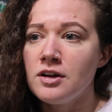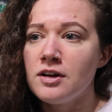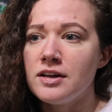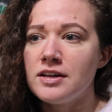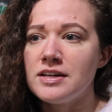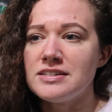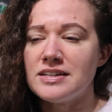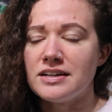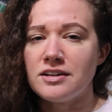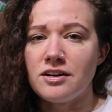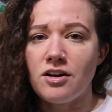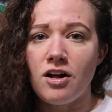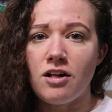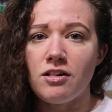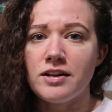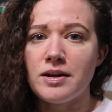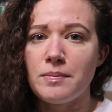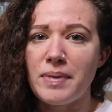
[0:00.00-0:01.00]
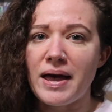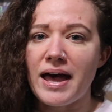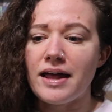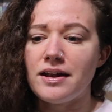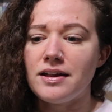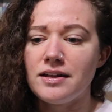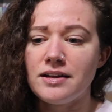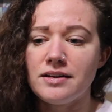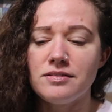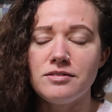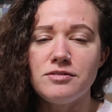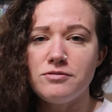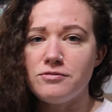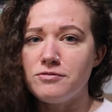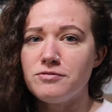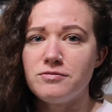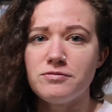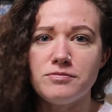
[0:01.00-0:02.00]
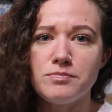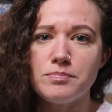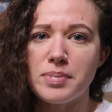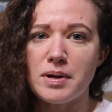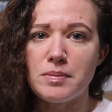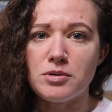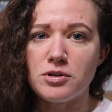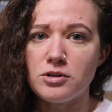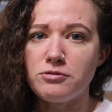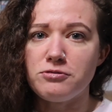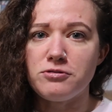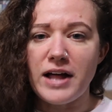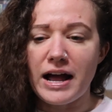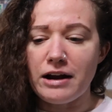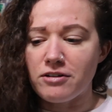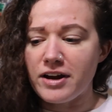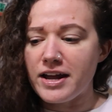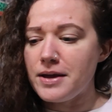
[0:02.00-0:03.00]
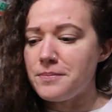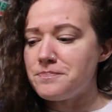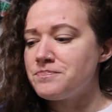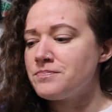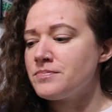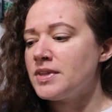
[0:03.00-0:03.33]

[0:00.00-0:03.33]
He sent it all in a padded bubble flat rate.